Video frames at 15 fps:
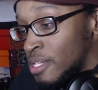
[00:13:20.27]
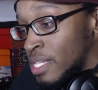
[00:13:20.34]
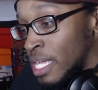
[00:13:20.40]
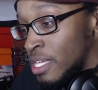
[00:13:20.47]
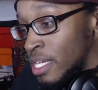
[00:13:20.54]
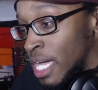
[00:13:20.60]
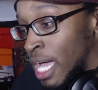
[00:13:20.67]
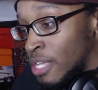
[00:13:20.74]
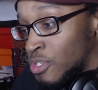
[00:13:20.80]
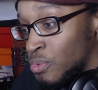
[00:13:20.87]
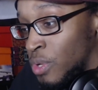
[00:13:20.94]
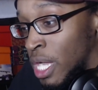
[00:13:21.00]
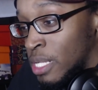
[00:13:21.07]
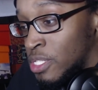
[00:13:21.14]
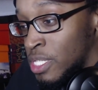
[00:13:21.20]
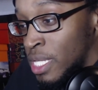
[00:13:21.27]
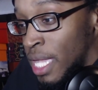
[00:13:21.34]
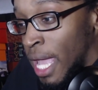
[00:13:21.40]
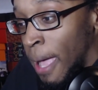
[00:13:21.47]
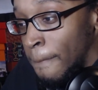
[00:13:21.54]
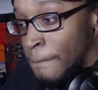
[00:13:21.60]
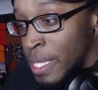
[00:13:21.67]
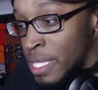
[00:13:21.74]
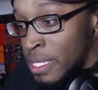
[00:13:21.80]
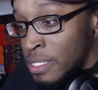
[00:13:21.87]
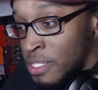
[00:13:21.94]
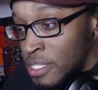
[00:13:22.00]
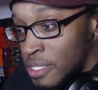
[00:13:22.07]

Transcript: Thank you guys for watching, and peace.